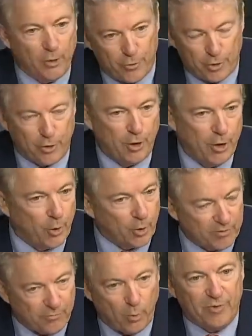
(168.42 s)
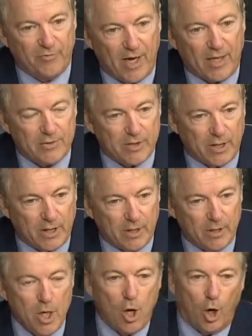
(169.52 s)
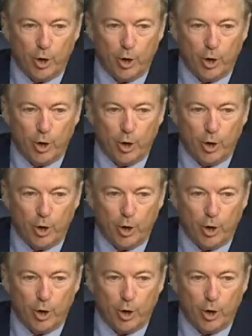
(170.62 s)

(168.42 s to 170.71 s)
a third or a fourth vaccine,